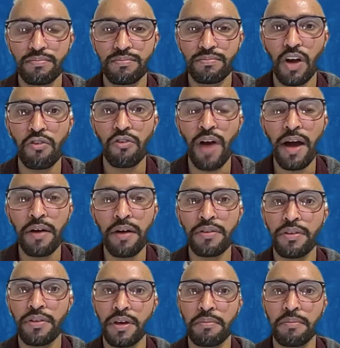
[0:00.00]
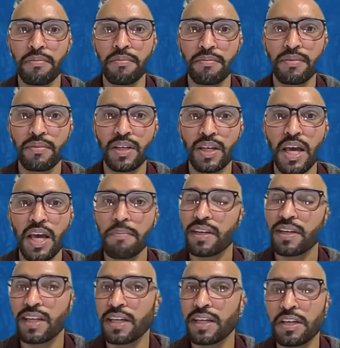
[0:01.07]
around them,
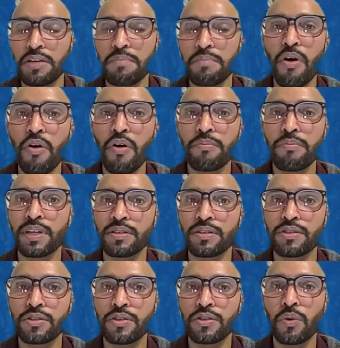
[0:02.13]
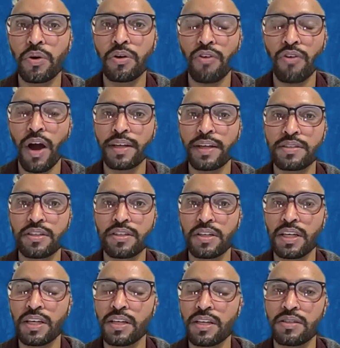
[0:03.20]
because at any moment, your rights
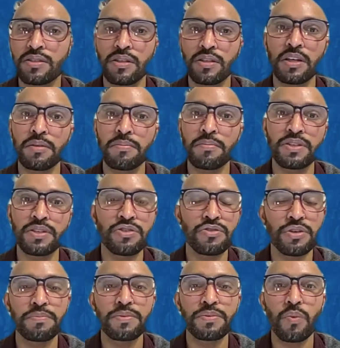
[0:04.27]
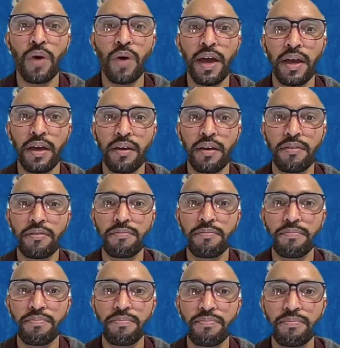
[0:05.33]
could easily be stripped away
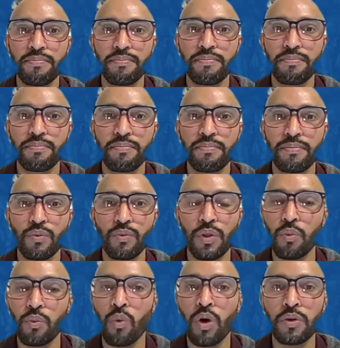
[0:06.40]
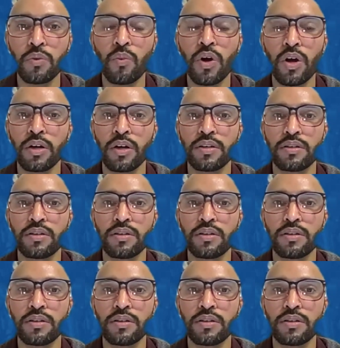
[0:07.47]
with one word.